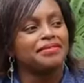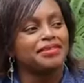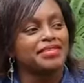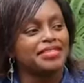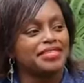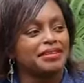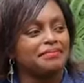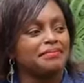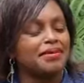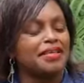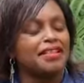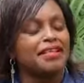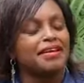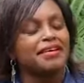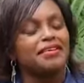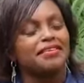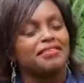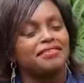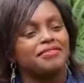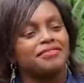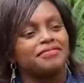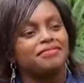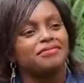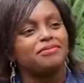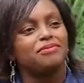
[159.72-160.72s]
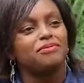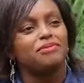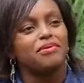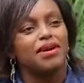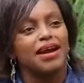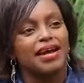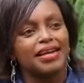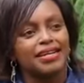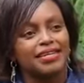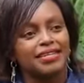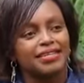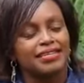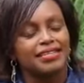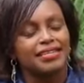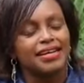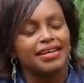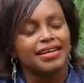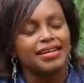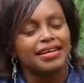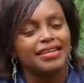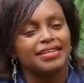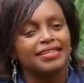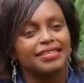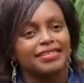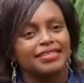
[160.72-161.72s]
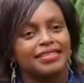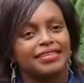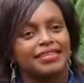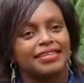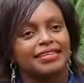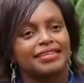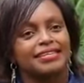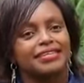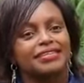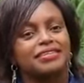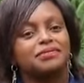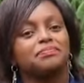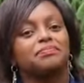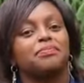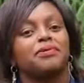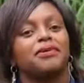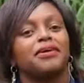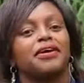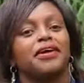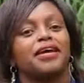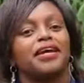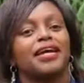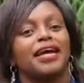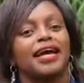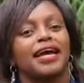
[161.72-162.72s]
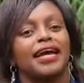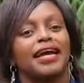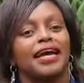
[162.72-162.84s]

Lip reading: was a mother of 1, and this boy,